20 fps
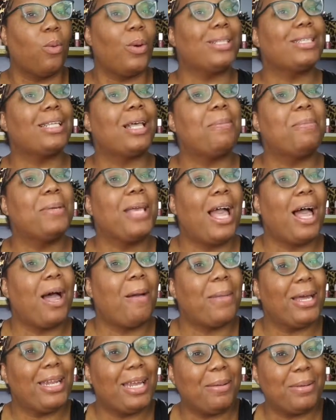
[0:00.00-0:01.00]
What's up, y'all?
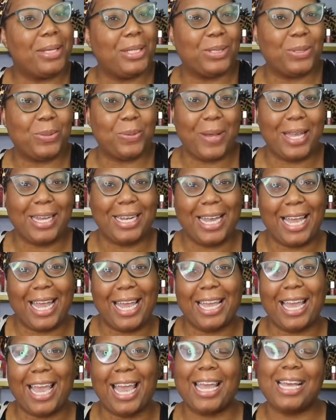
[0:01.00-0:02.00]
My name is Duana,
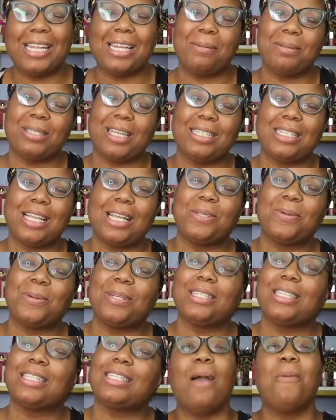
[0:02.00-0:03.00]
aka
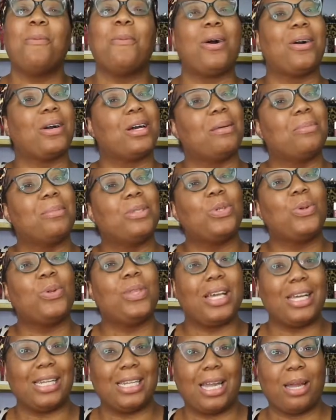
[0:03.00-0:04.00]
Glamazon1026, and welcome to
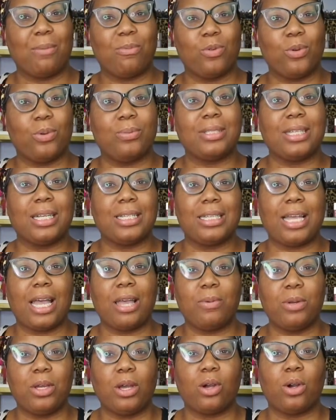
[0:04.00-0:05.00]
the Glam Room. Today
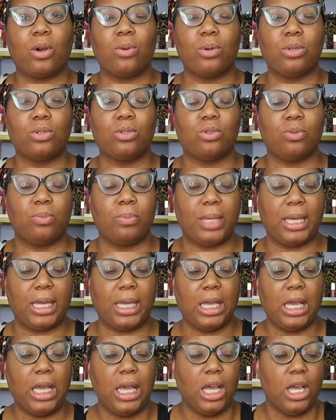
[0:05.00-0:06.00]
we are going to
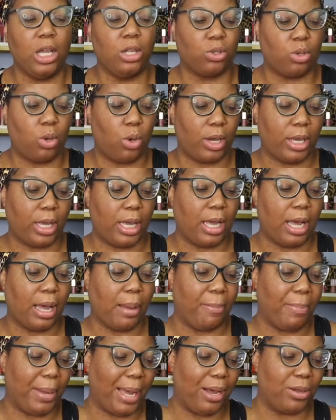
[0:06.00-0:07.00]
be talking
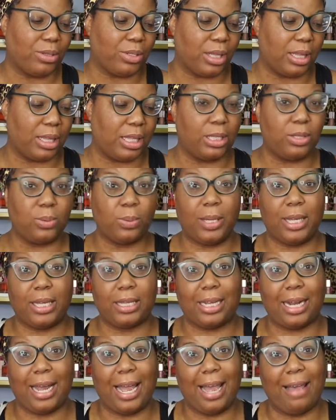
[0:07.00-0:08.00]
about this wig
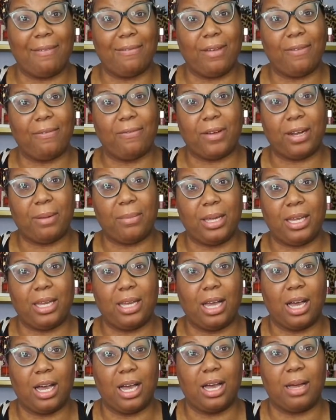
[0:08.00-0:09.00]
that I have in front of
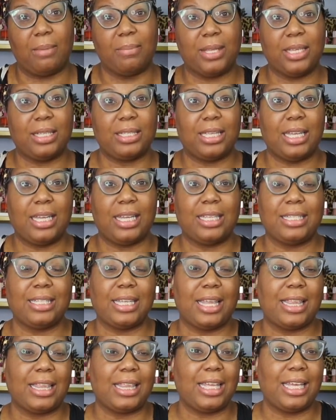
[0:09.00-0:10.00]
me. This is
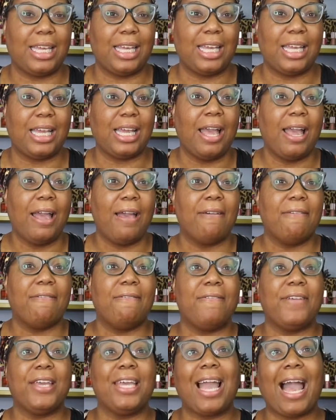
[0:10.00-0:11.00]
the
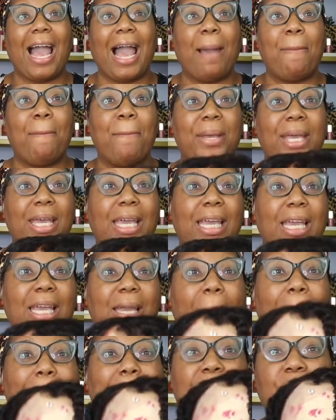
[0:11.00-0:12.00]

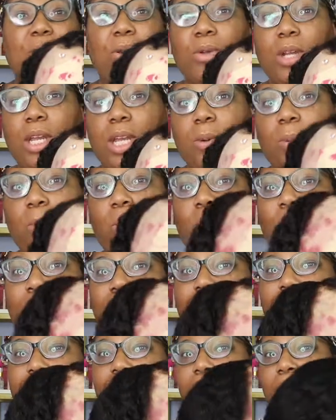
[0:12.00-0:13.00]
VIPBeauty
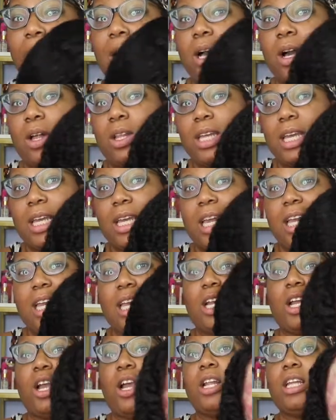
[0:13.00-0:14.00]
wig, Mongolian Kinky
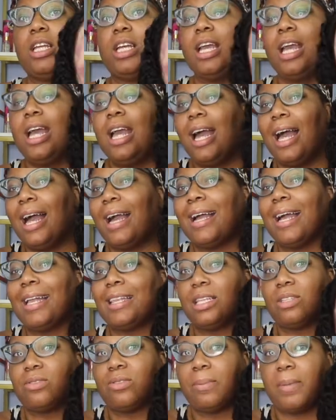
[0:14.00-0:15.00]
Curly. I got
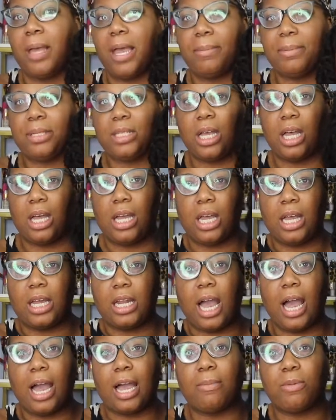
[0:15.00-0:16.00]
this from Amazon, and
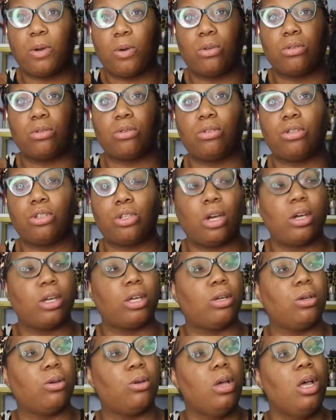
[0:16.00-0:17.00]
I'm going to show
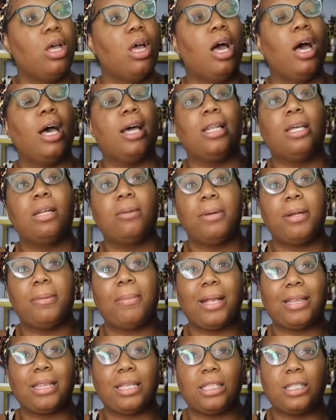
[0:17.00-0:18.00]
you a little bit
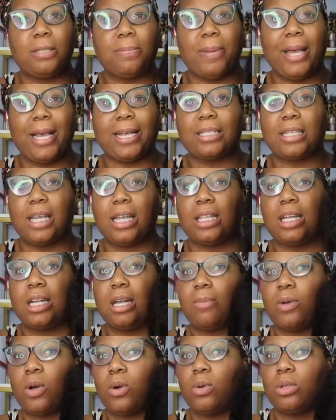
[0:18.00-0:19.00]
about the specs, and then
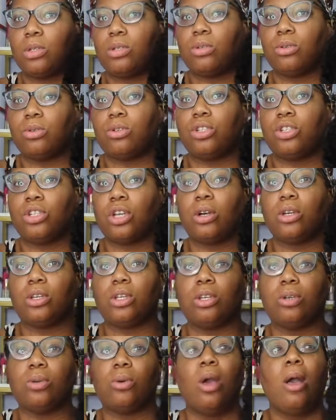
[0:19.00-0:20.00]
I'm going to show
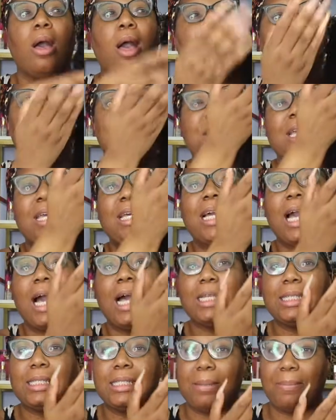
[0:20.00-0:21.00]
you me
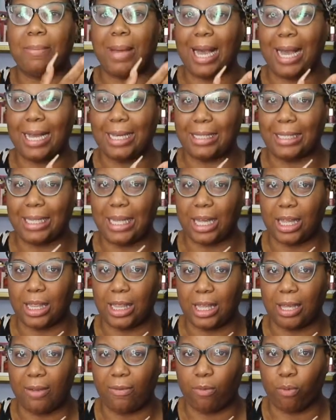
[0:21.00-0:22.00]
customizing
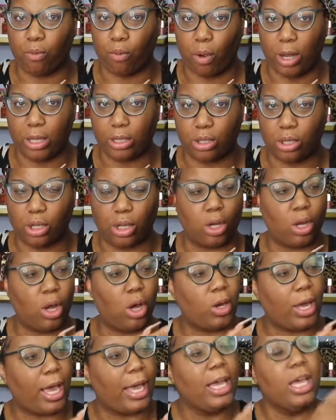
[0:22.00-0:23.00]
the frontal,
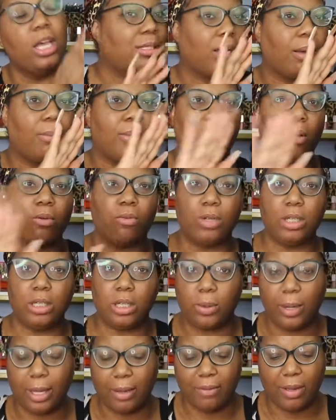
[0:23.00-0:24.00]
okay? It's gonna be a really
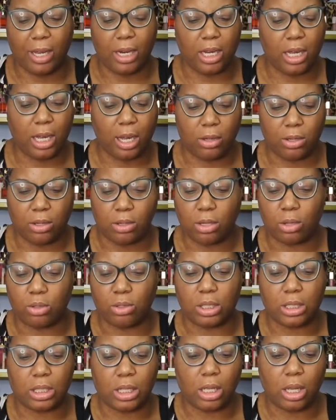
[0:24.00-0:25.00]
quick video, you know,
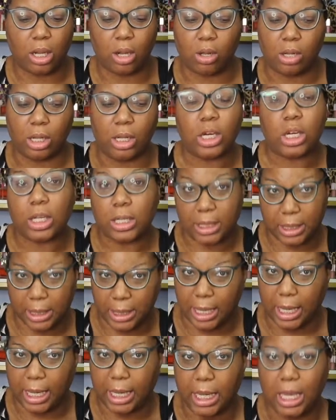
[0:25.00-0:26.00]
just a little
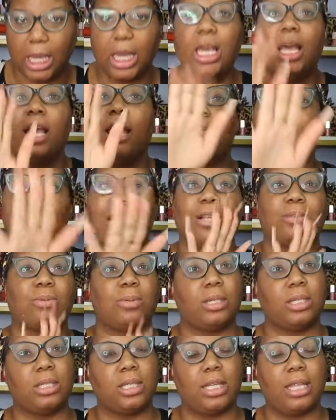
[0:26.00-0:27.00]
look-see. If you guys
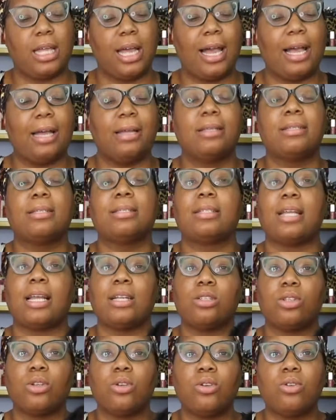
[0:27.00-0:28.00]
wanna see that, stay
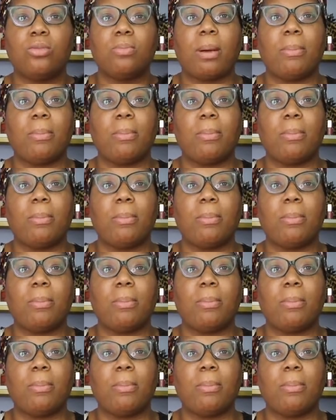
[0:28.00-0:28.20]
tuned.